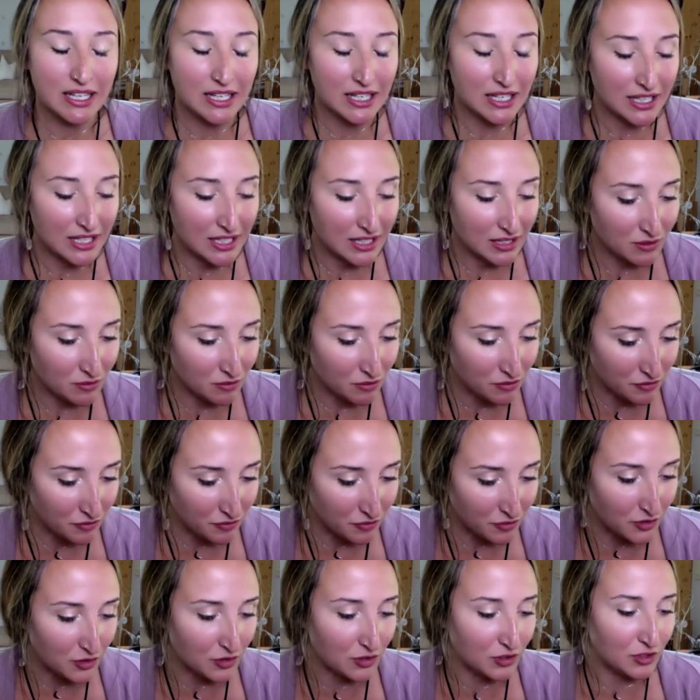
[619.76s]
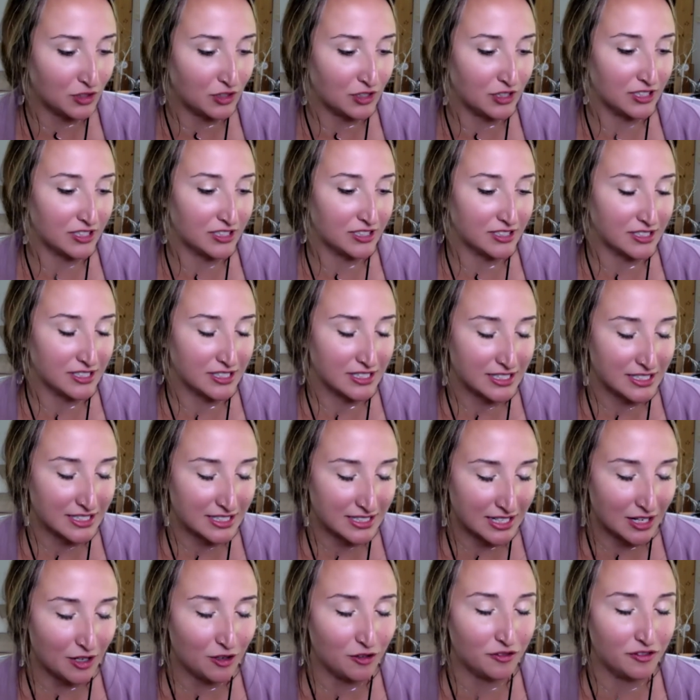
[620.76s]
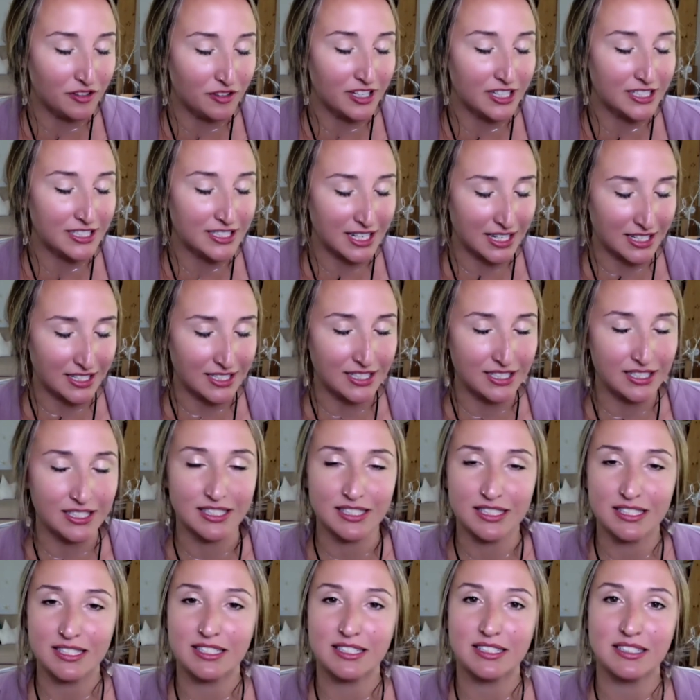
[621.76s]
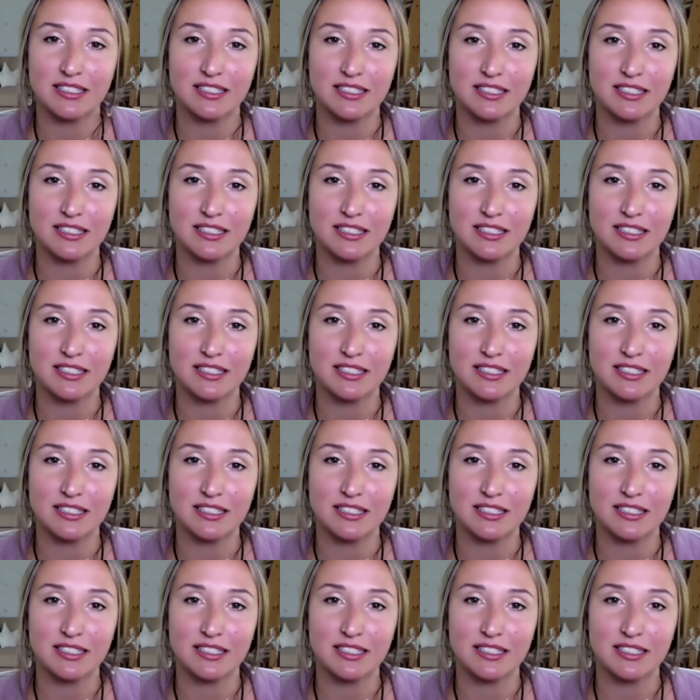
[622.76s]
in full self attendance,